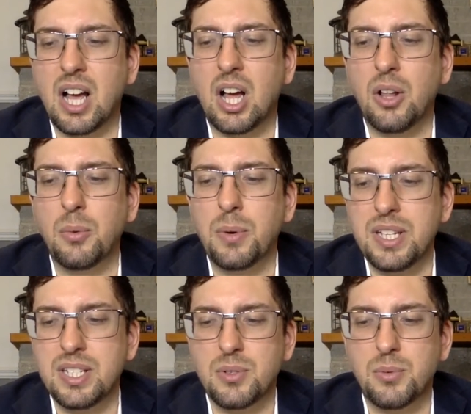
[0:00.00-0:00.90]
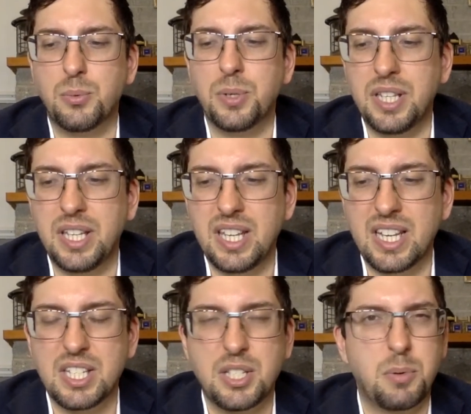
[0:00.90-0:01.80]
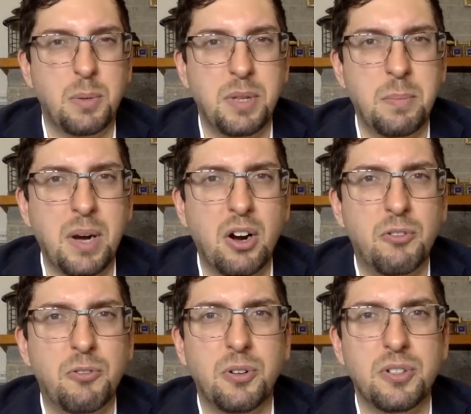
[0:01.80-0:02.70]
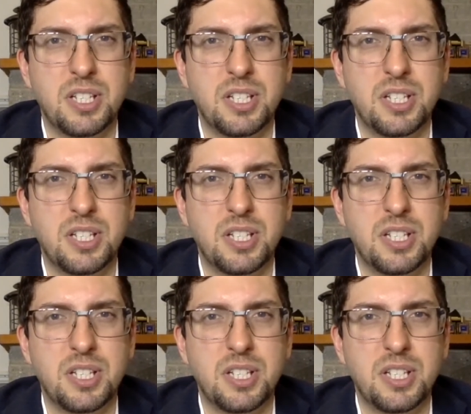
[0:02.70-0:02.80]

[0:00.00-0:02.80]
always really extremely powerful.